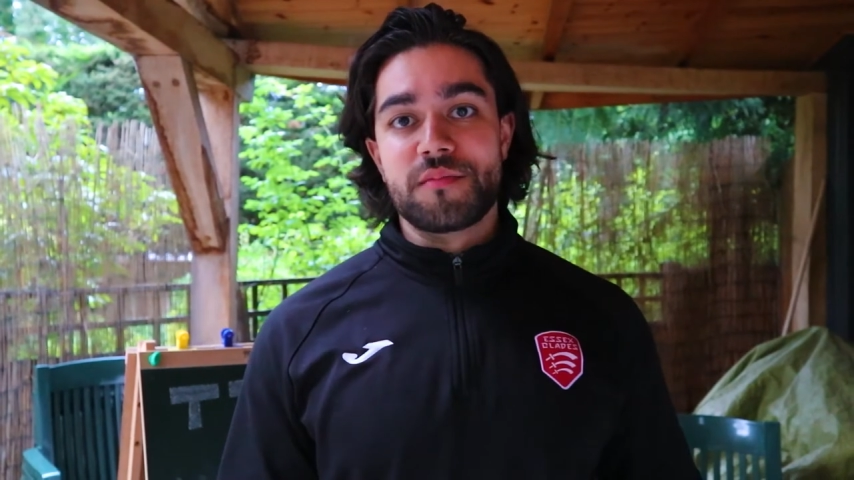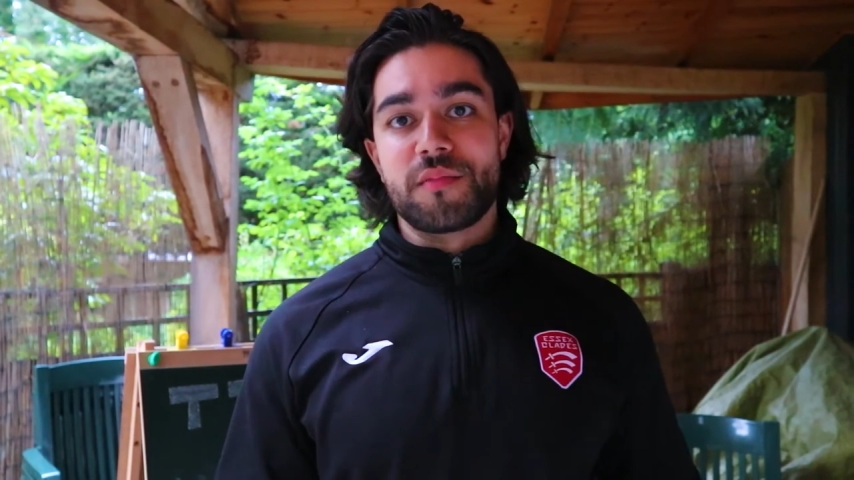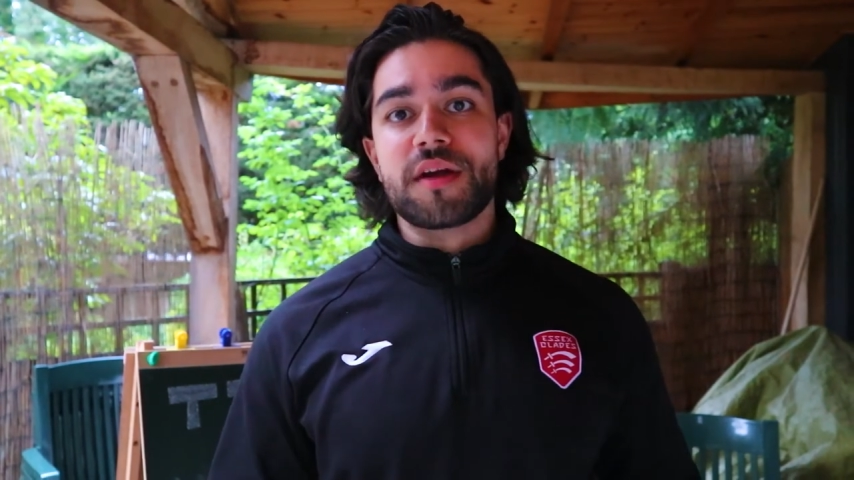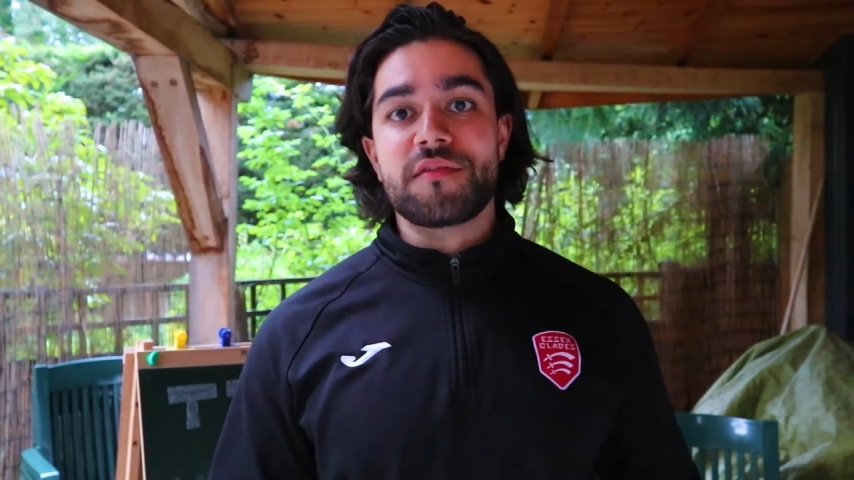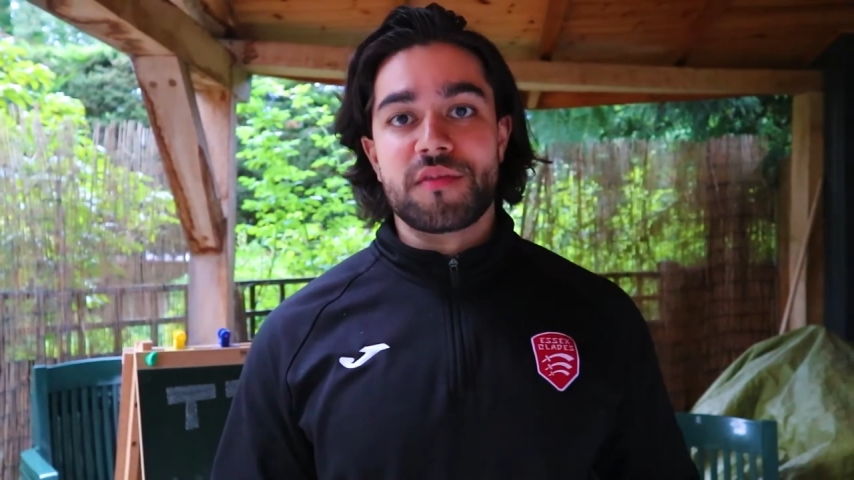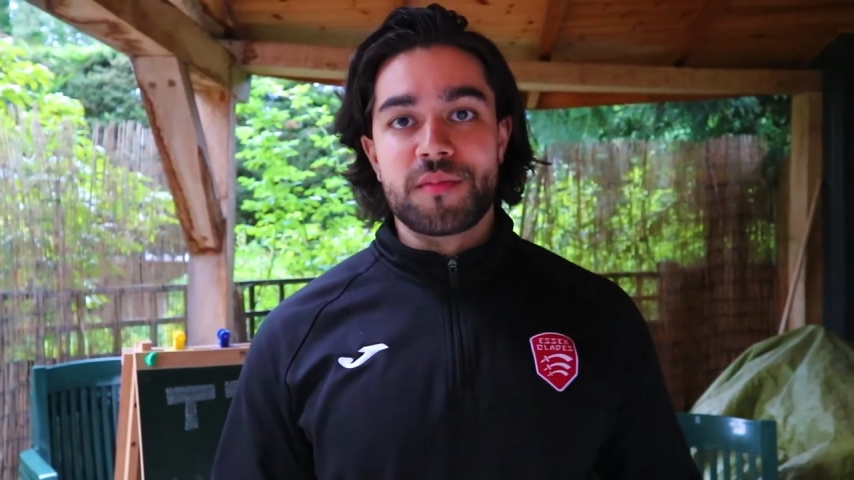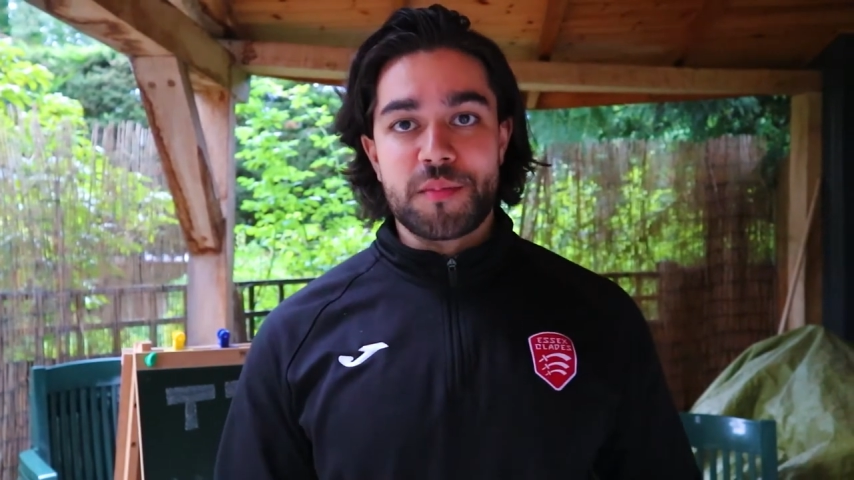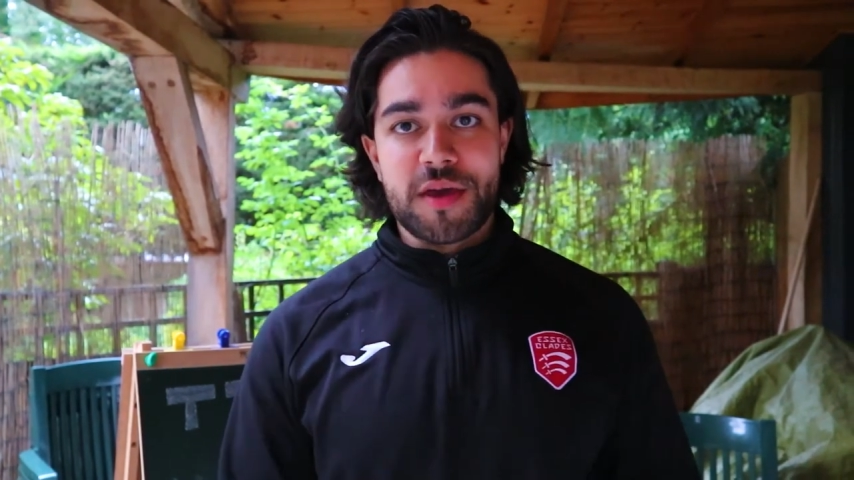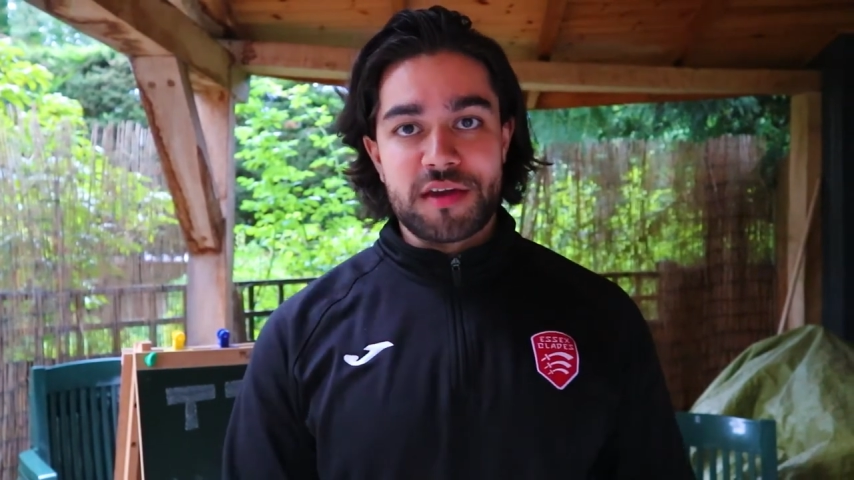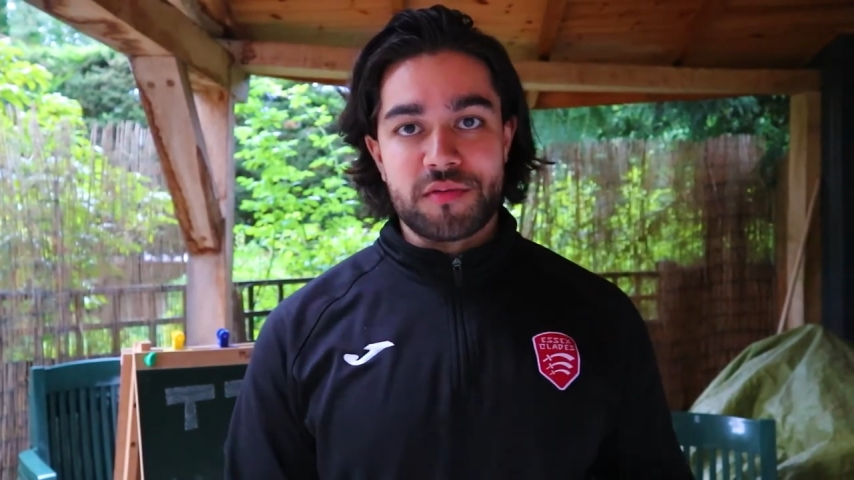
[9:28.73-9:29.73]
bread from the
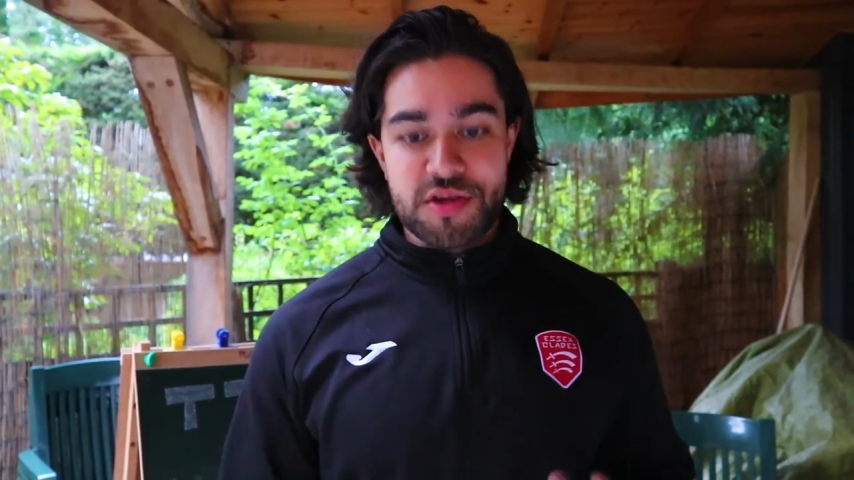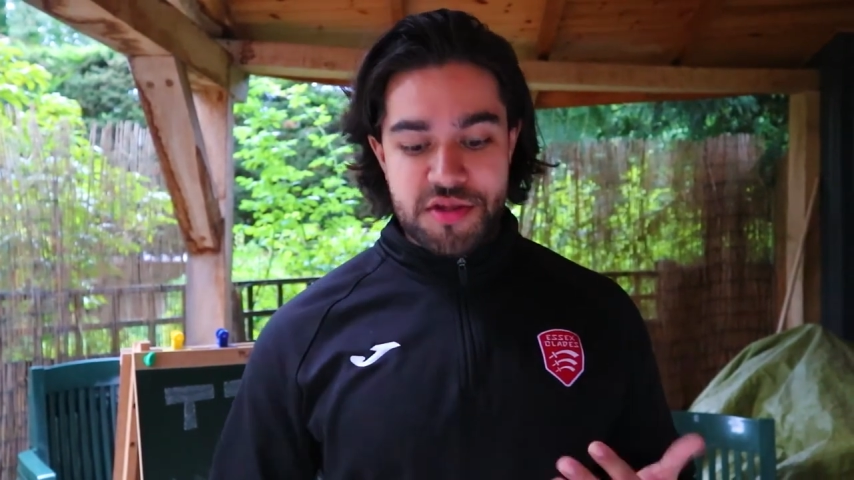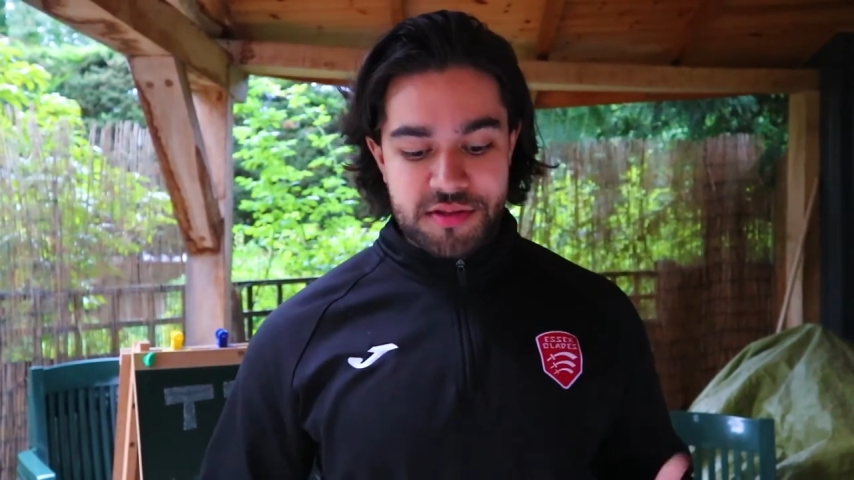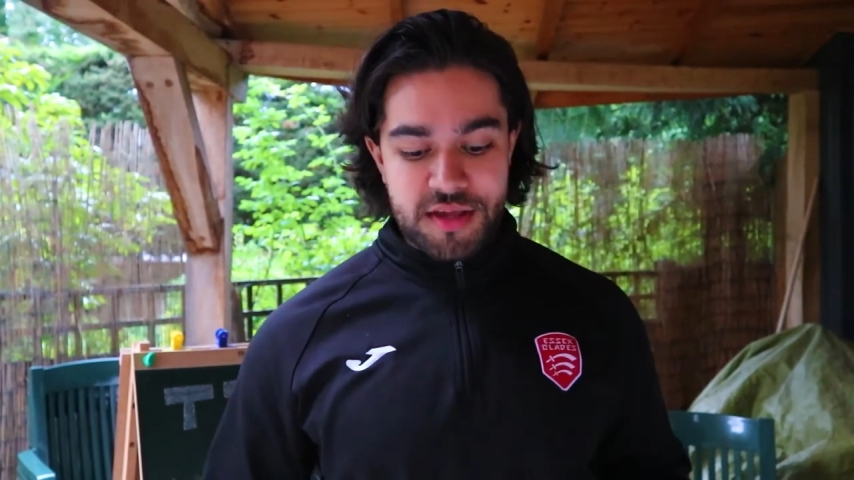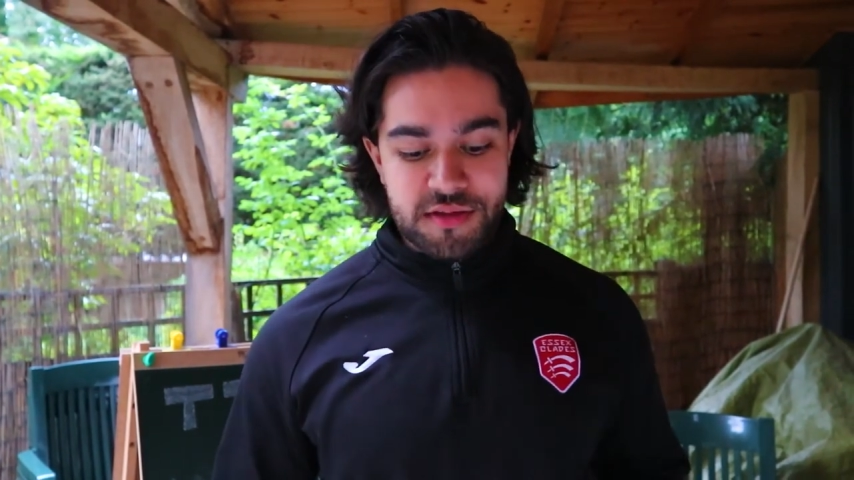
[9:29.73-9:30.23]
bakery, she said